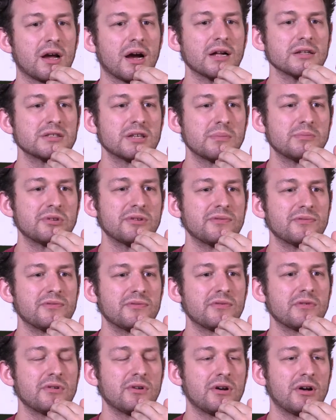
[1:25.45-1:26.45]
concept of
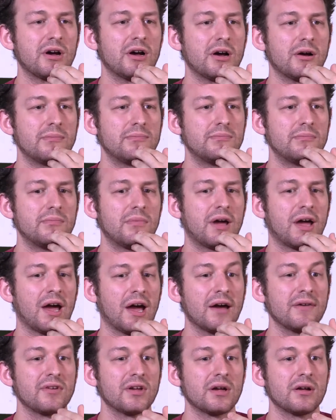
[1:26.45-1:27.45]
uh,
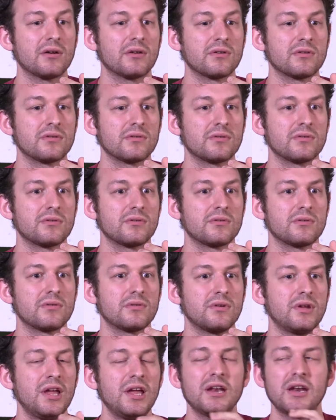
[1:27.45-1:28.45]
having,
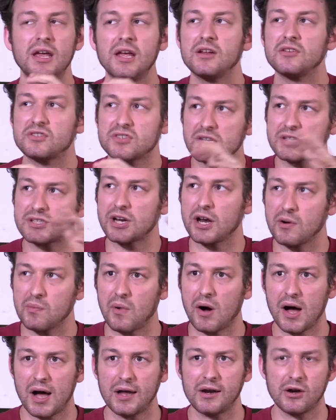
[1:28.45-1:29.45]
in, in such a
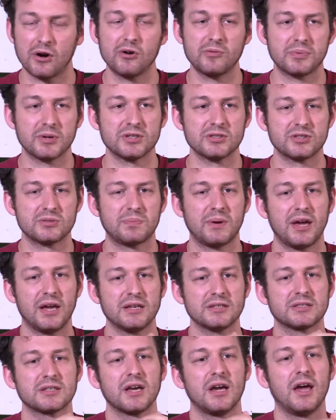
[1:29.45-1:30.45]
wide open
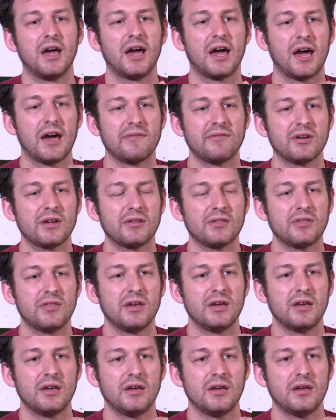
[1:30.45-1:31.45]
space, having
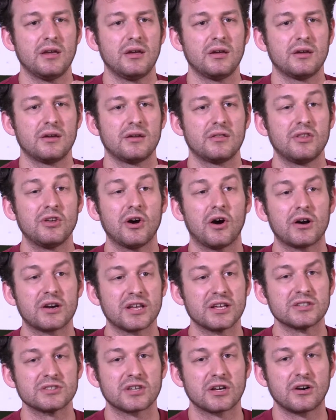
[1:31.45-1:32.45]
the the
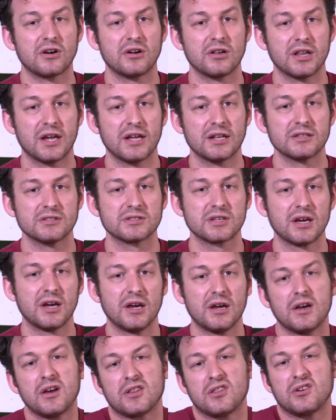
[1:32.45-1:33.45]
audience at all ends.
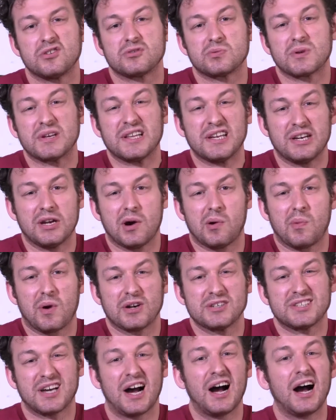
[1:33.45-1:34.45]
There's really
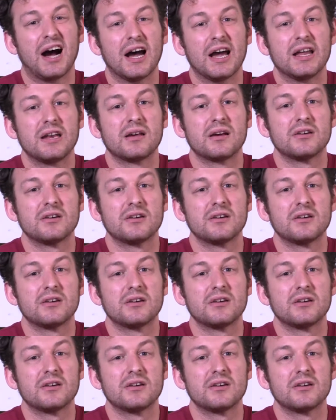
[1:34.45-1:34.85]
nowhere to hide.